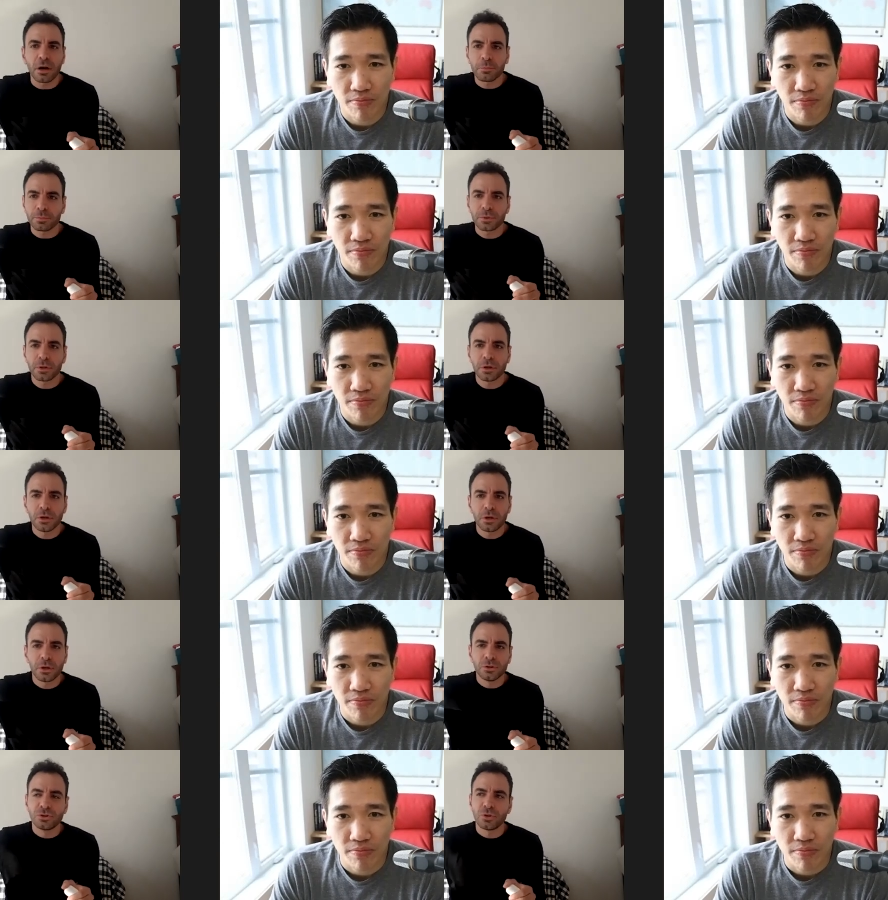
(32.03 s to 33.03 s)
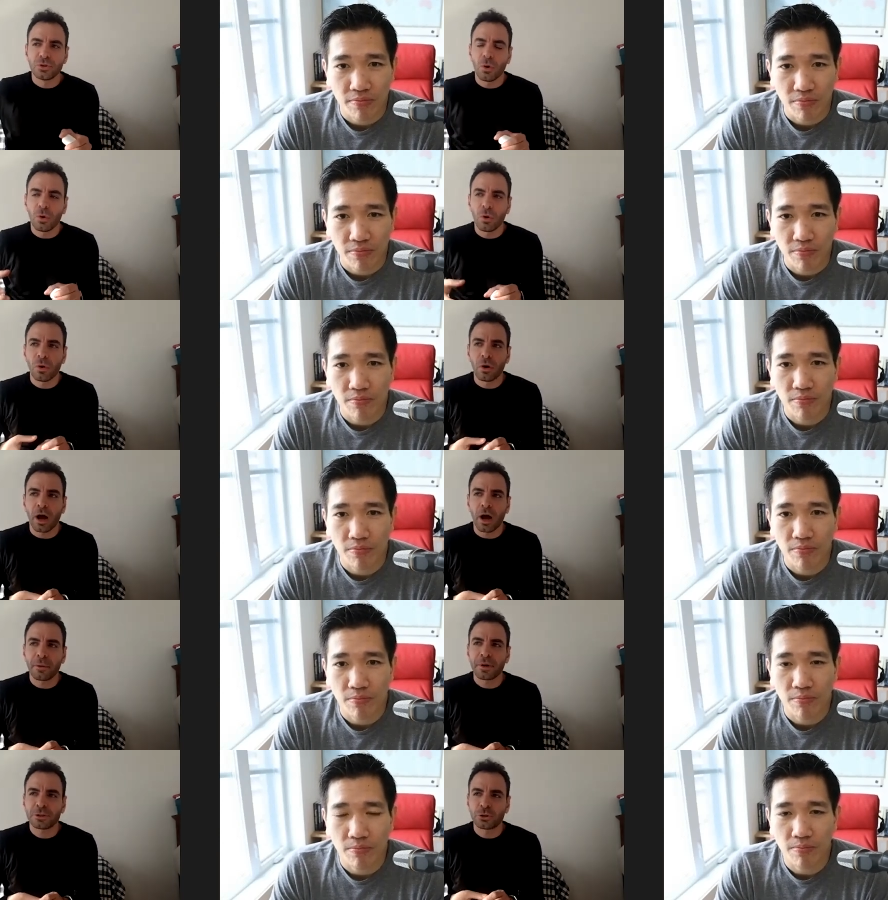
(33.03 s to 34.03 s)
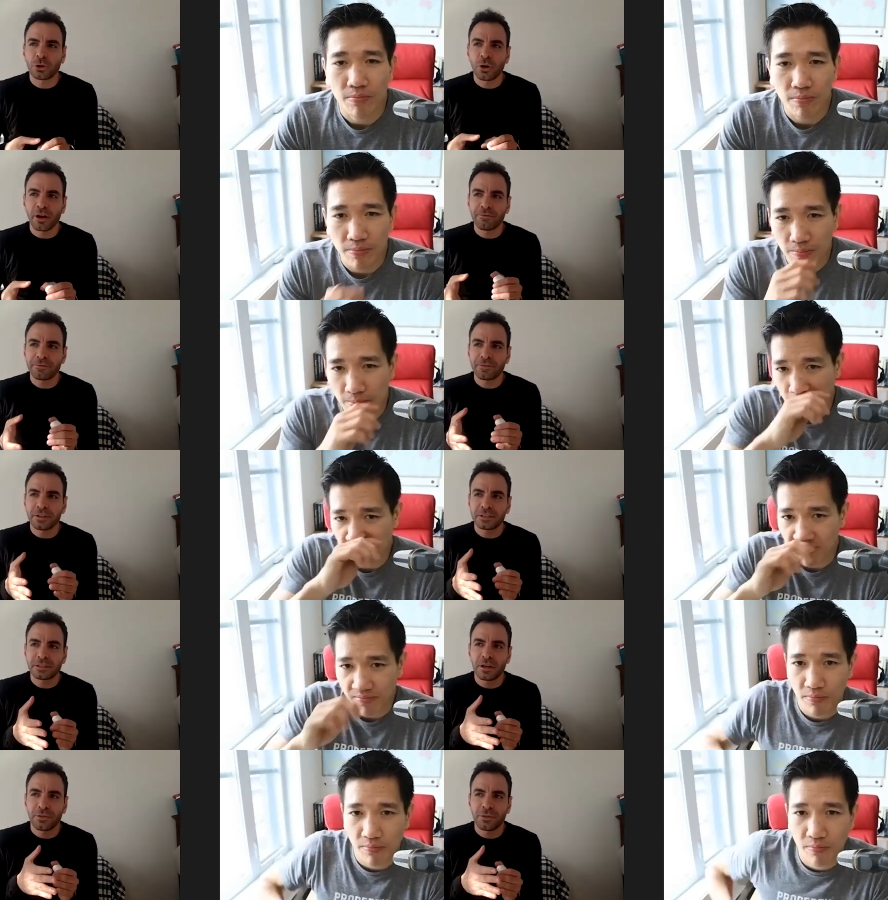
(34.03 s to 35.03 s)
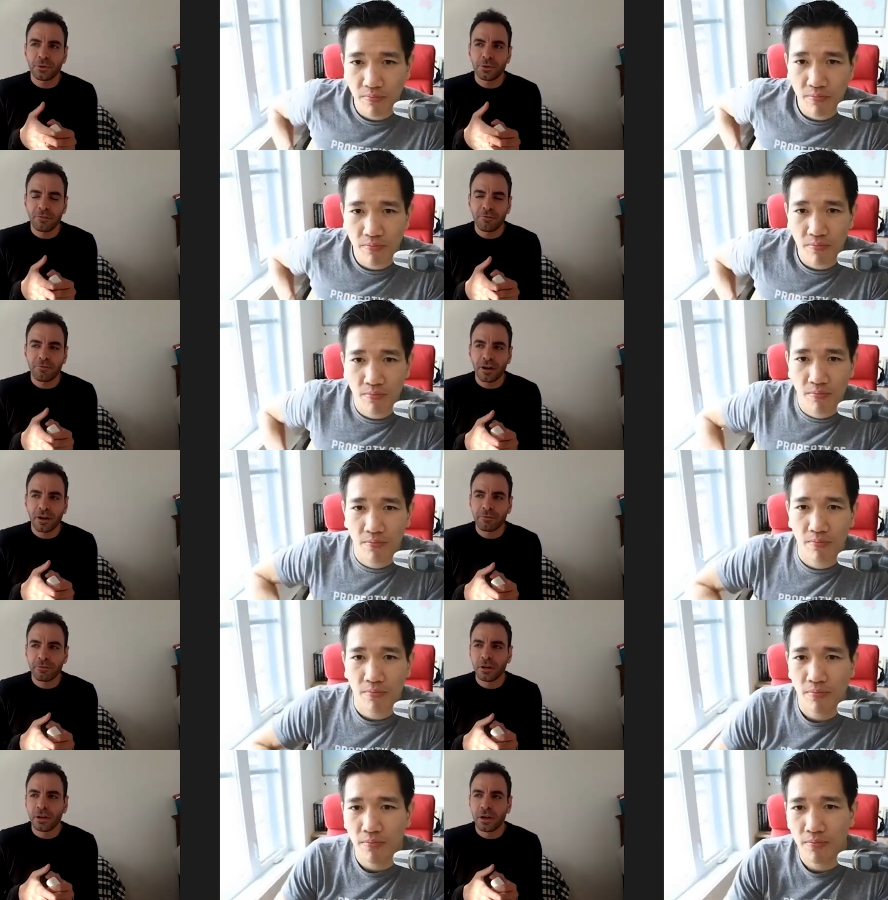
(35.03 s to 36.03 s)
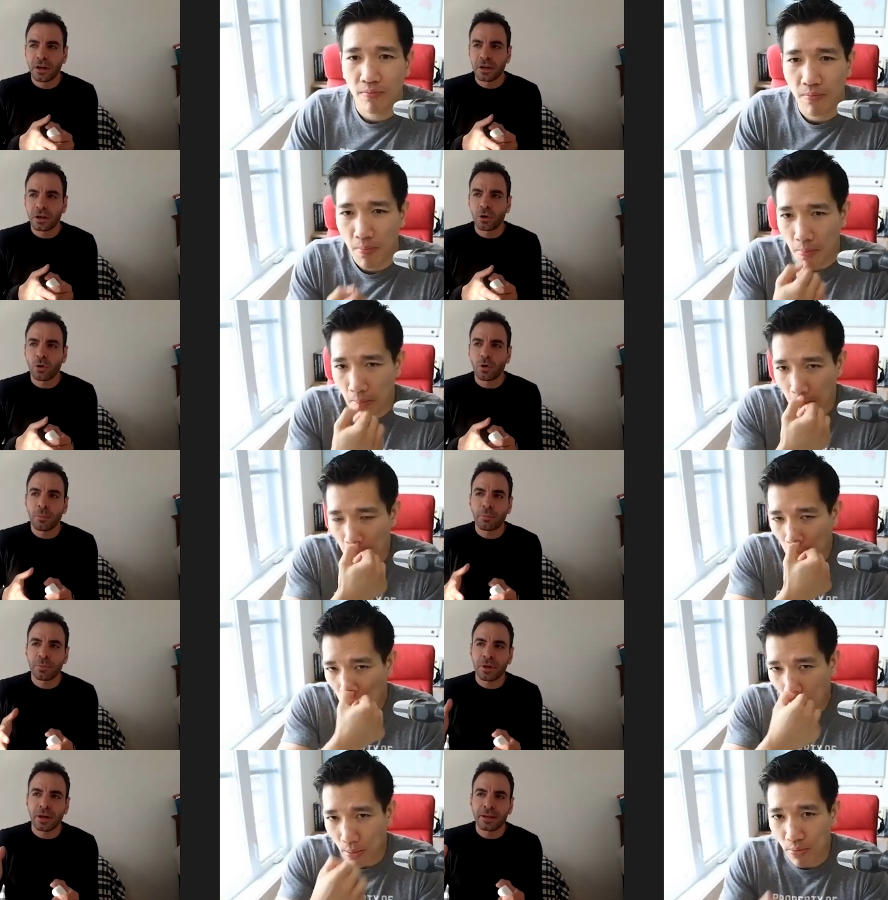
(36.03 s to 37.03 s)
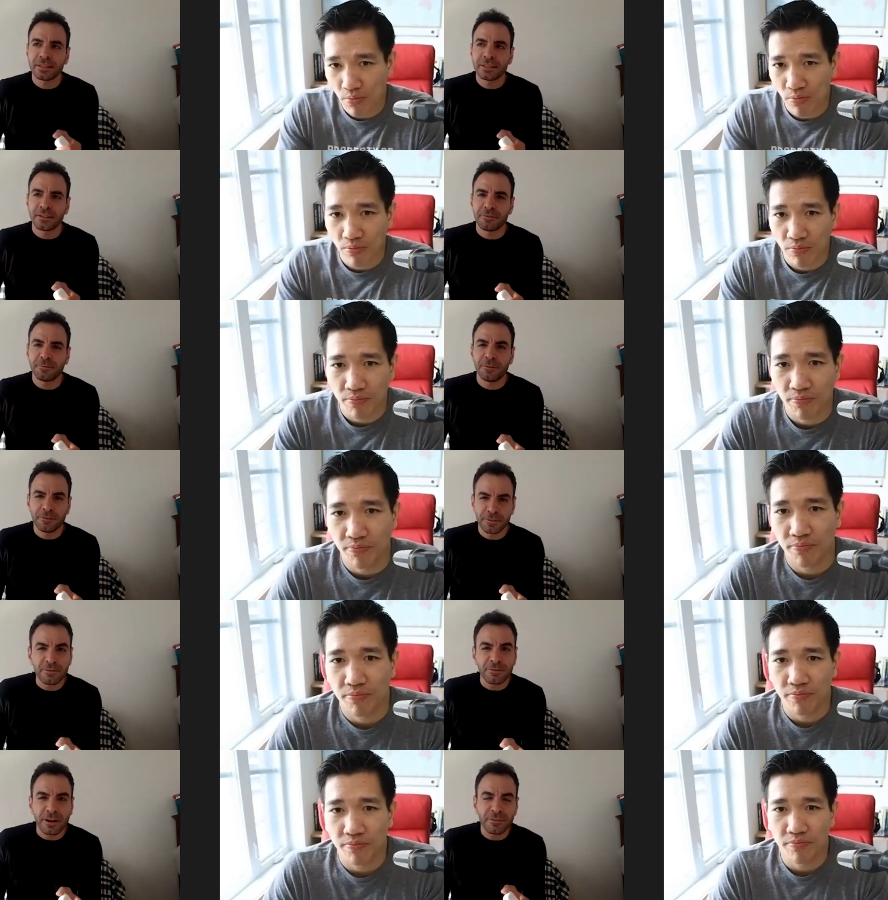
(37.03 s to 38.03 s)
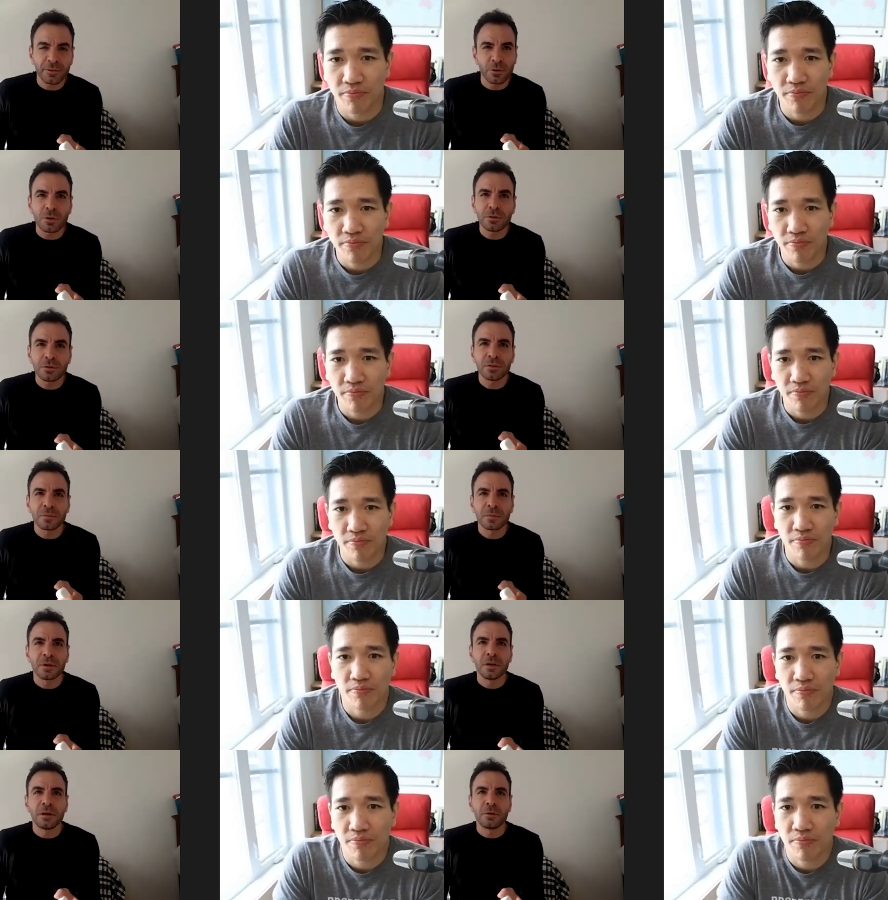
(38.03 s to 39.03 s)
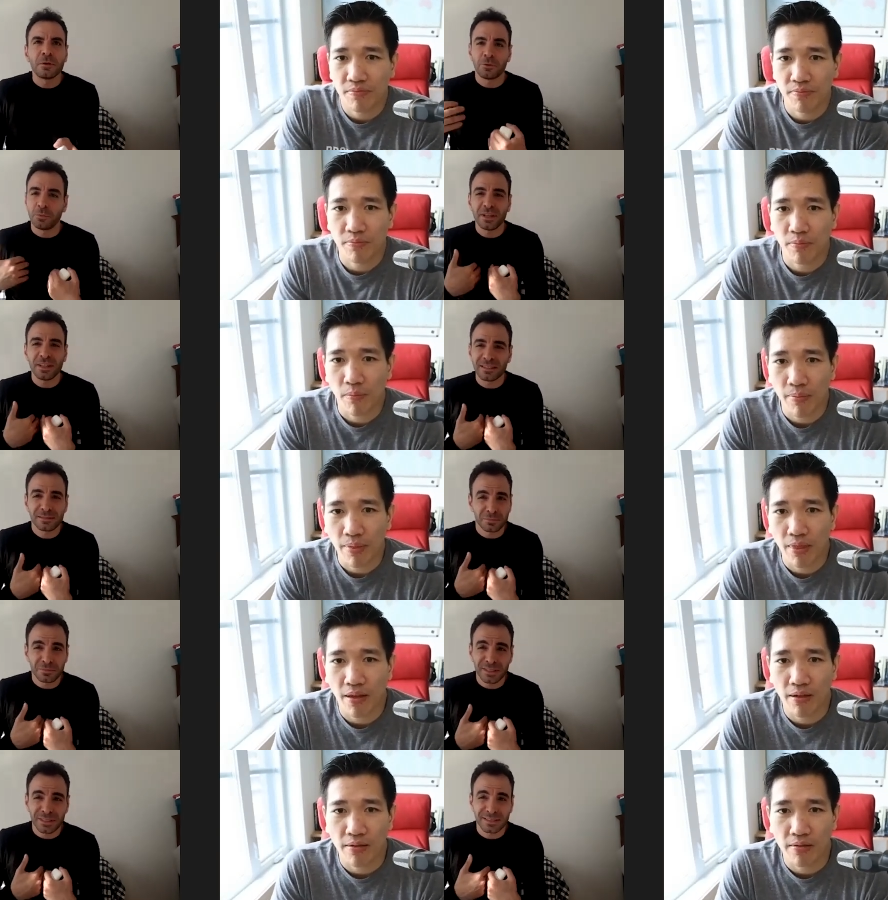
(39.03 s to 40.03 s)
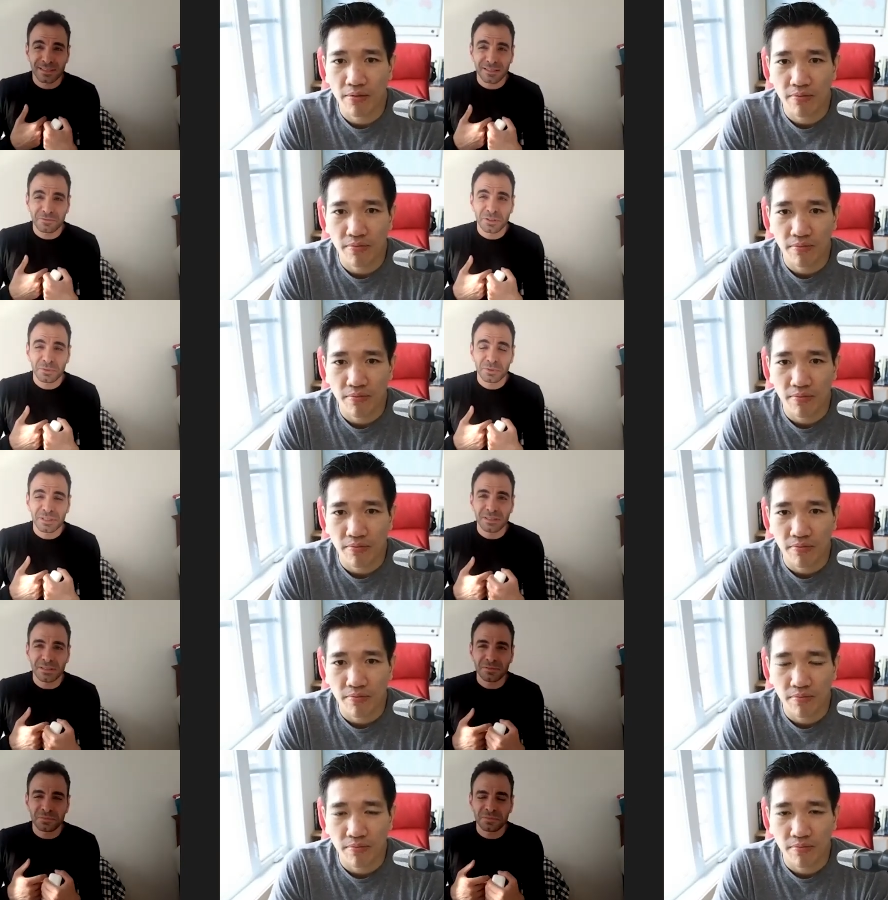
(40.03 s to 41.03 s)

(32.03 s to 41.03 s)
Speaker 1: up. So I'm not sure if it's a thirty-five can go up against a fifty-five year old. To me, that that's not very,